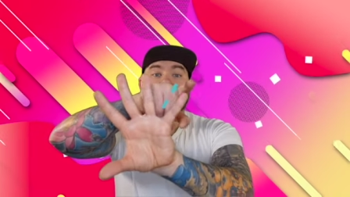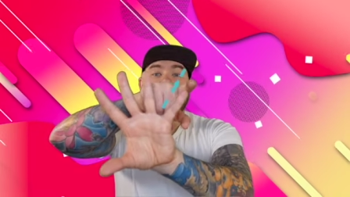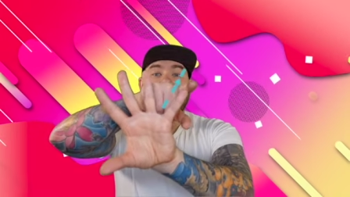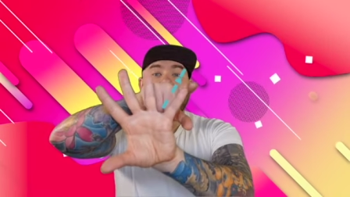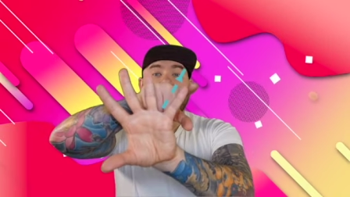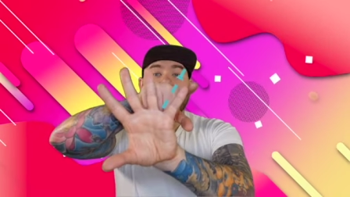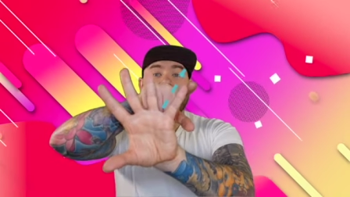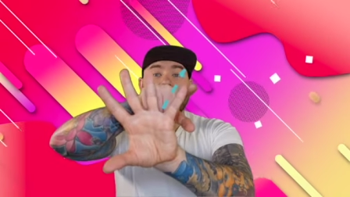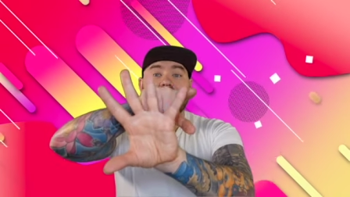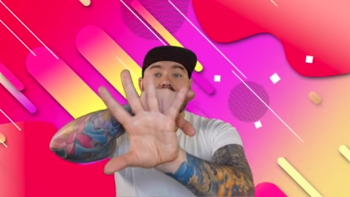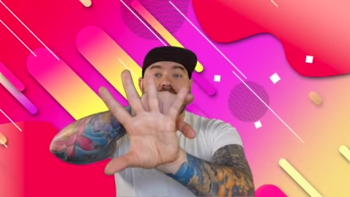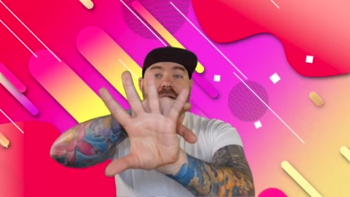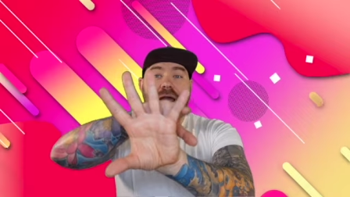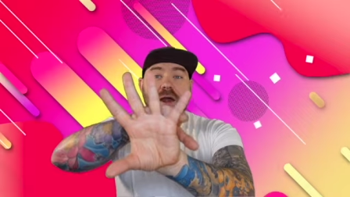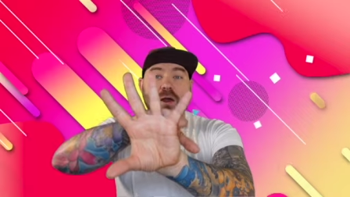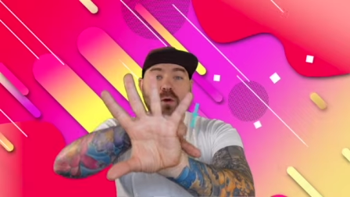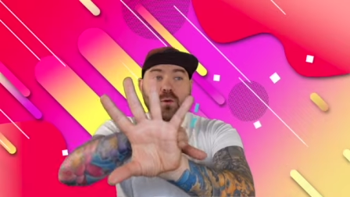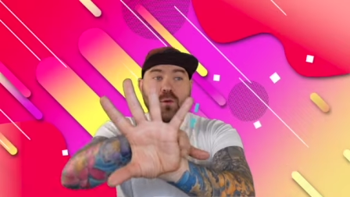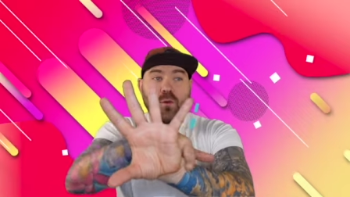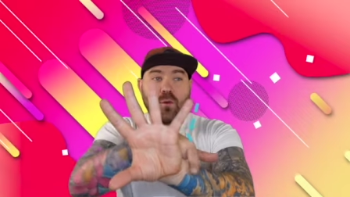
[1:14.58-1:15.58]
and
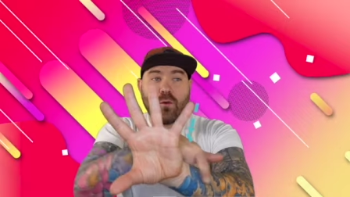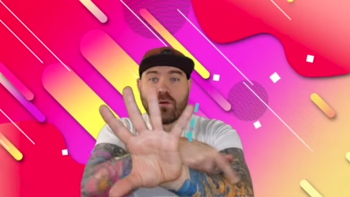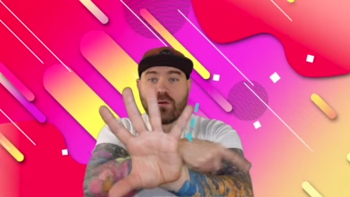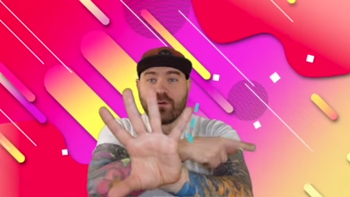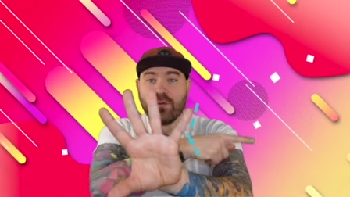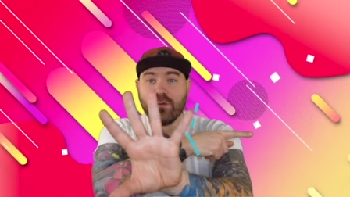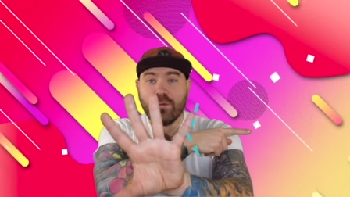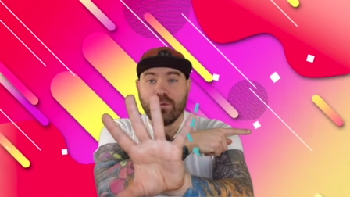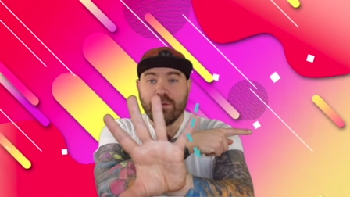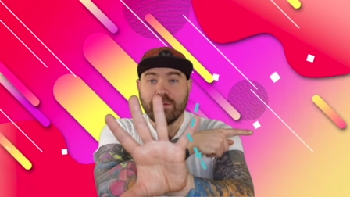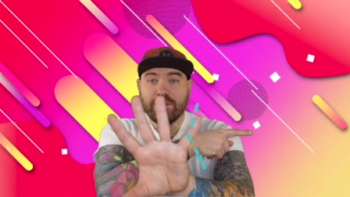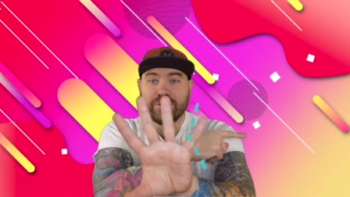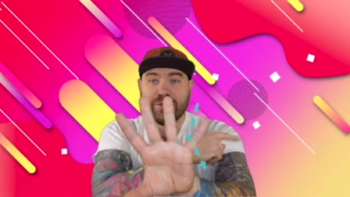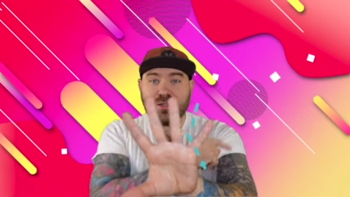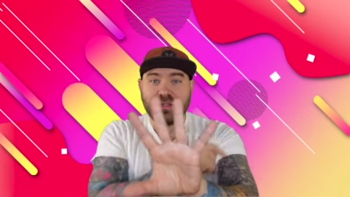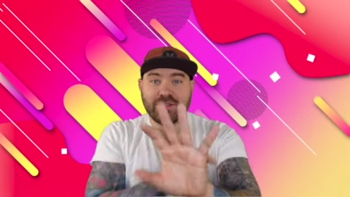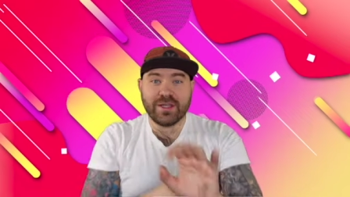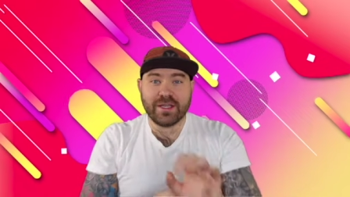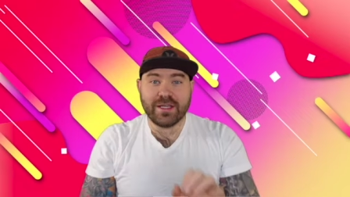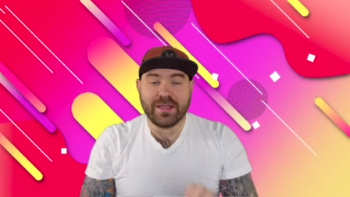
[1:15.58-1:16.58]
down,
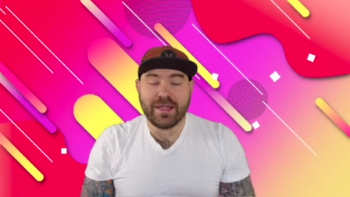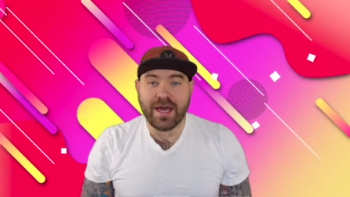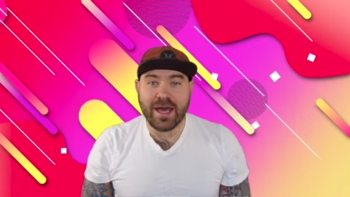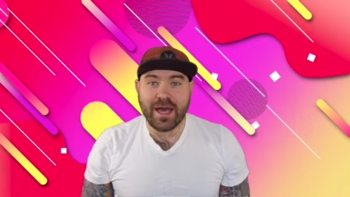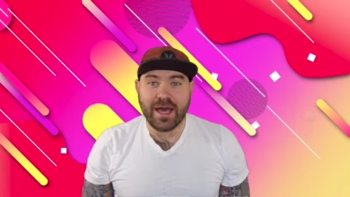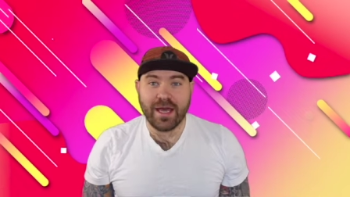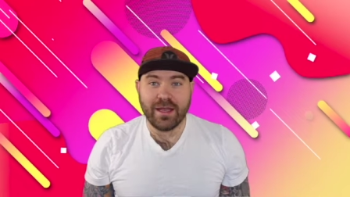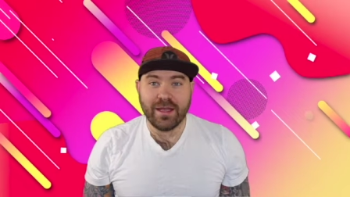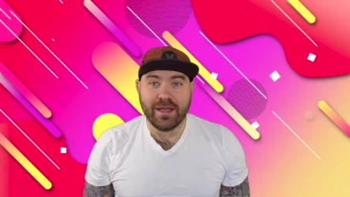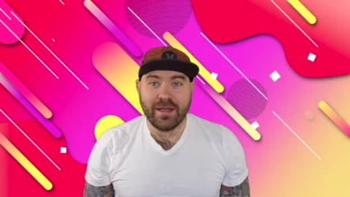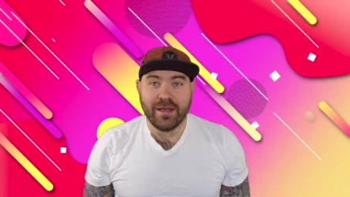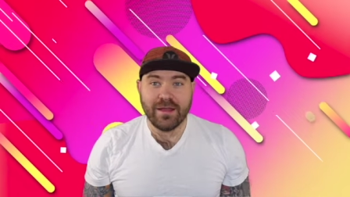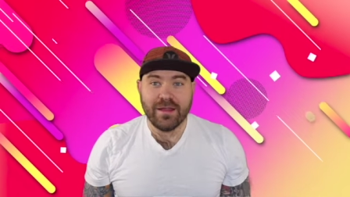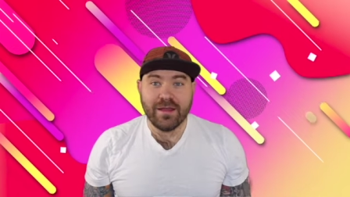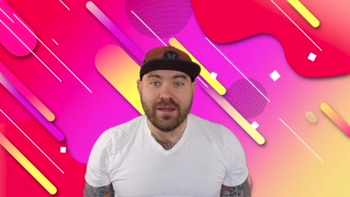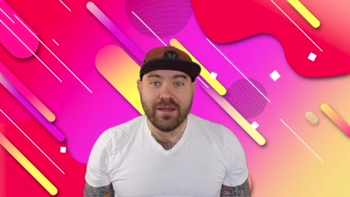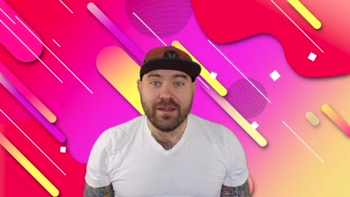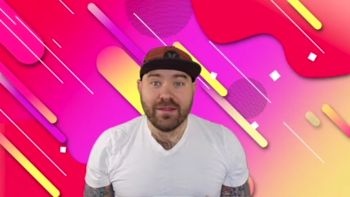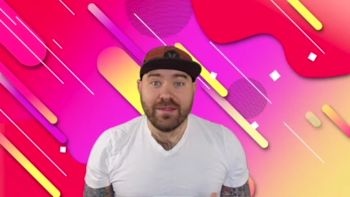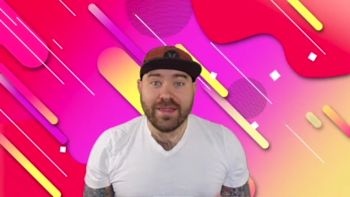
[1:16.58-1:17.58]
just like that.
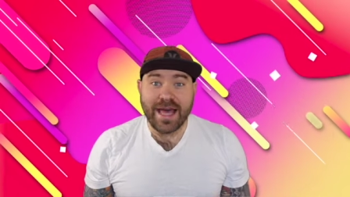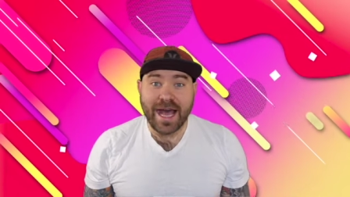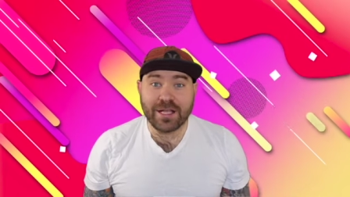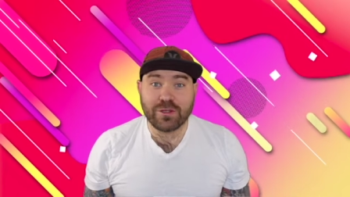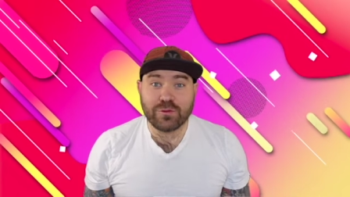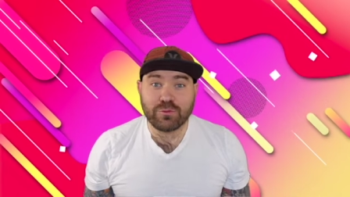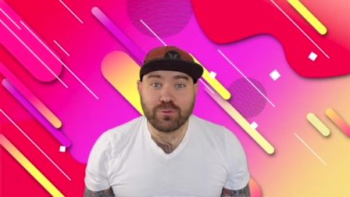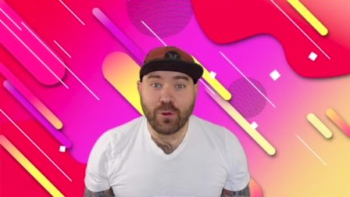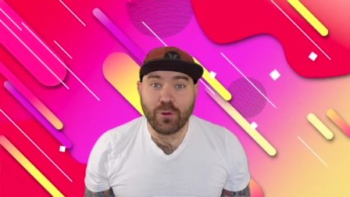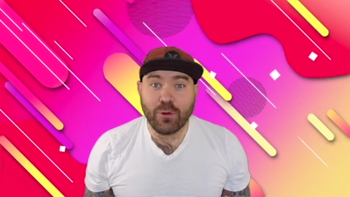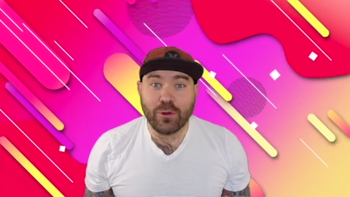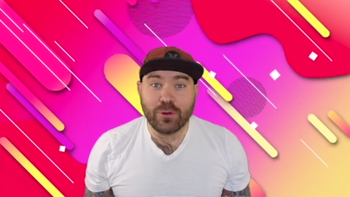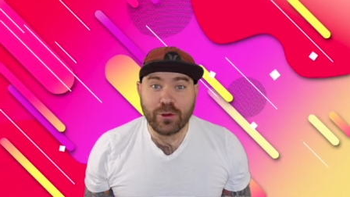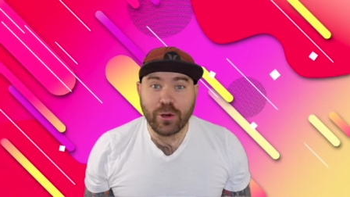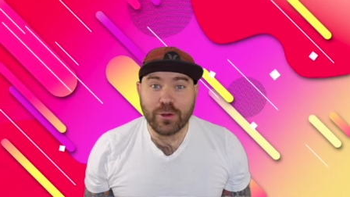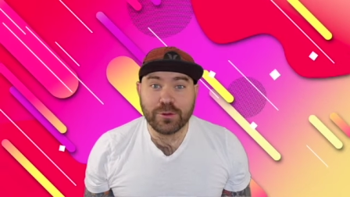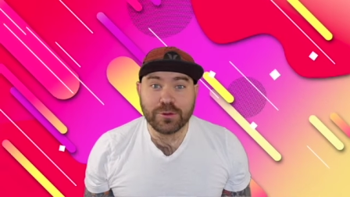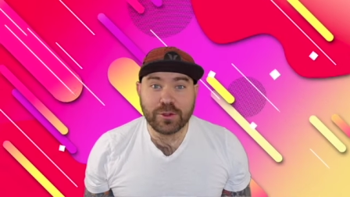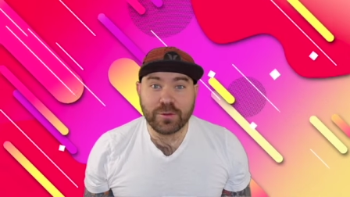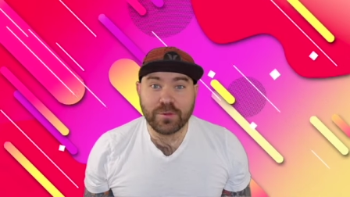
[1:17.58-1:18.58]
That's roller
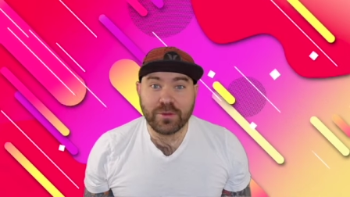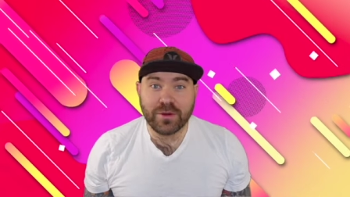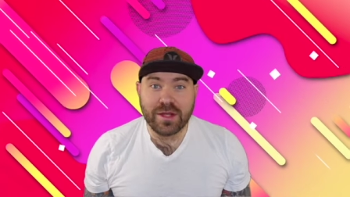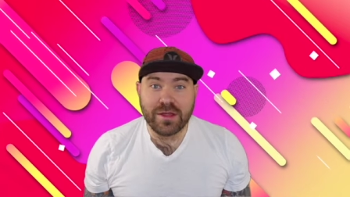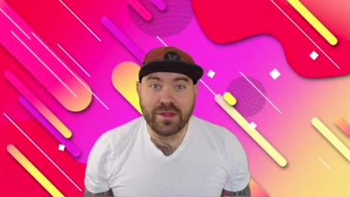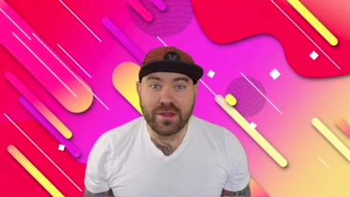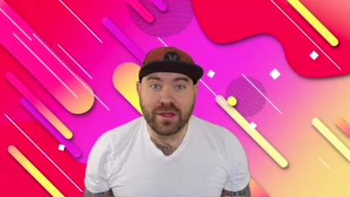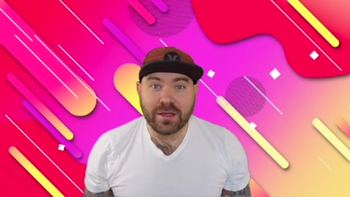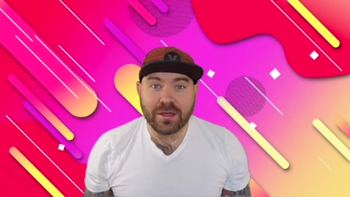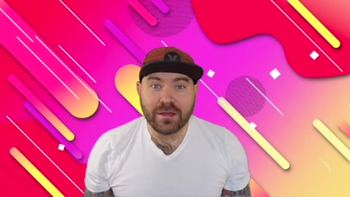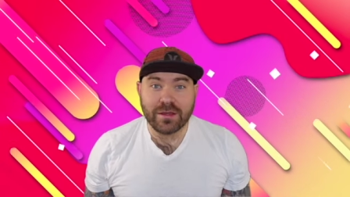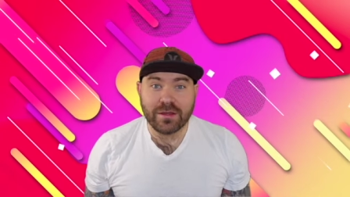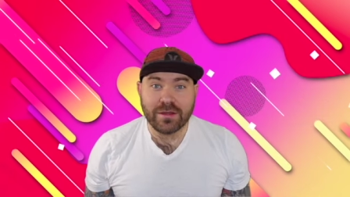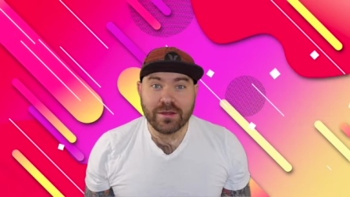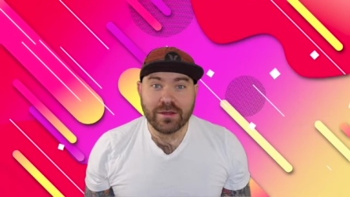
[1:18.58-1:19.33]
coaster breathing.